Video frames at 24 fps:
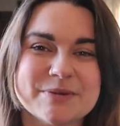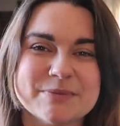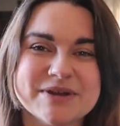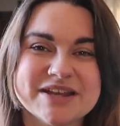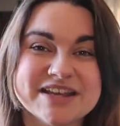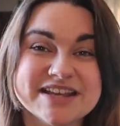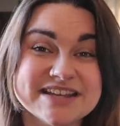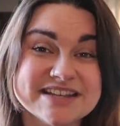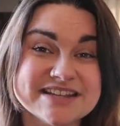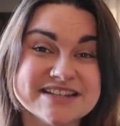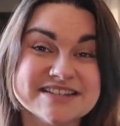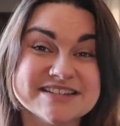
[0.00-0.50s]

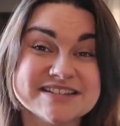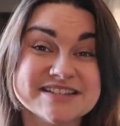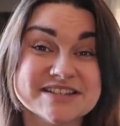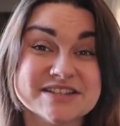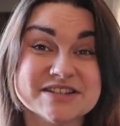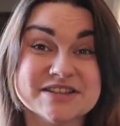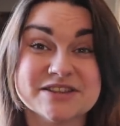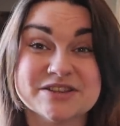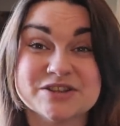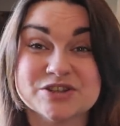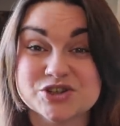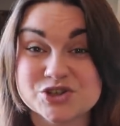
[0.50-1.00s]
He
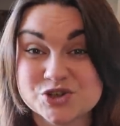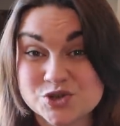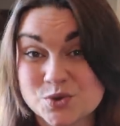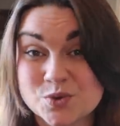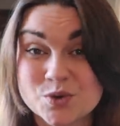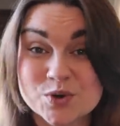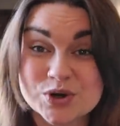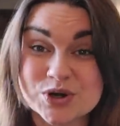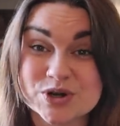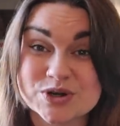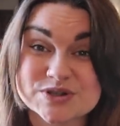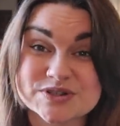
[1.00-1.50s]
did the
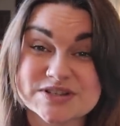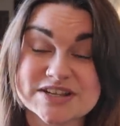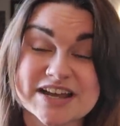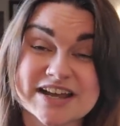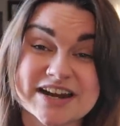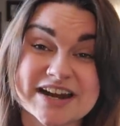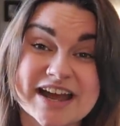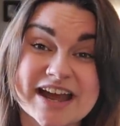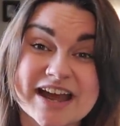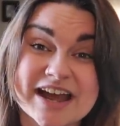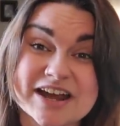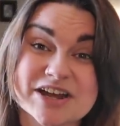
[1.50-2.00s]
chores
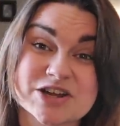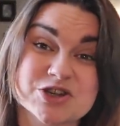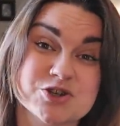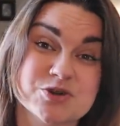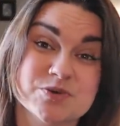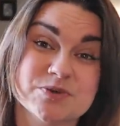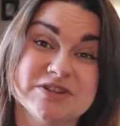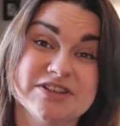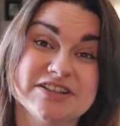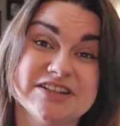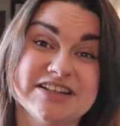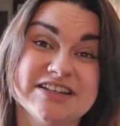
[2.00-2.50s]
and
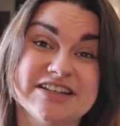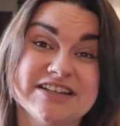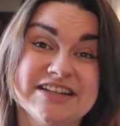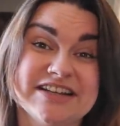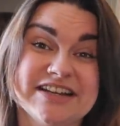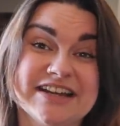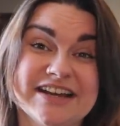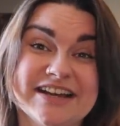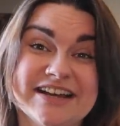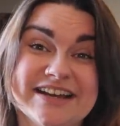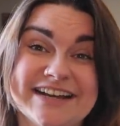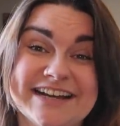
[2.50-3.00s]

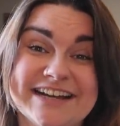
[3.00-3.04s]
actually